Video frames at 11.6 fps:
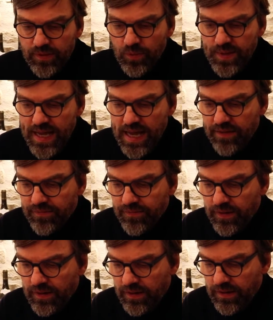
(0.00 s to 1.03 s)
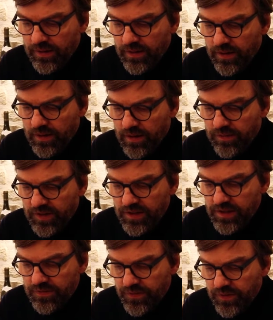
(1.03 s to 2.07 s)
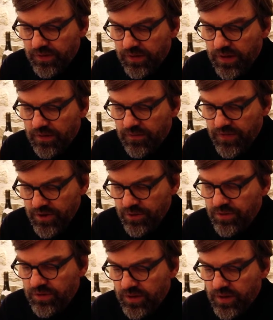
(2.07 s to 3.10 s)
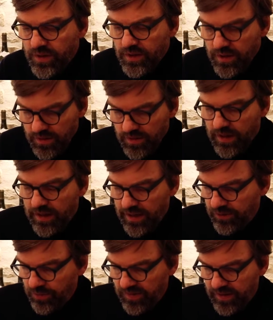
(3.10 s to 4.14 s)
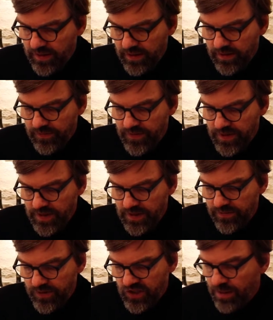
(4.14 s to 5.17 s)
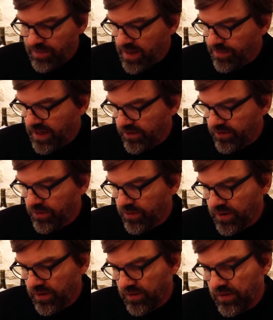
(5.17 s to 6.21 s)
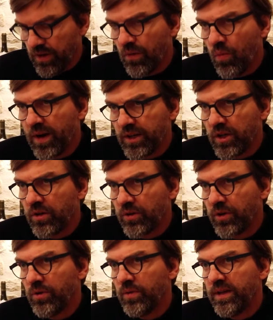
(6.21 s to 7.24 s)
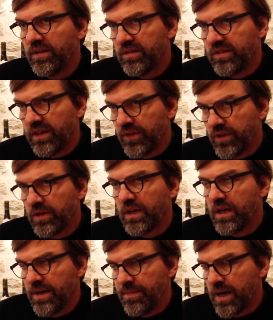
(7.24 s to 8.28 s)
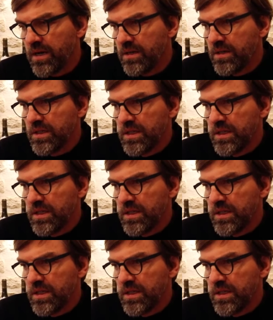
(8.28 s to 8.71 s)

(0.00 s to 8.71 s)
We have obviously different vineyards. As we say, the Chablis appellation is 1 Grand Cru and 7 Climat.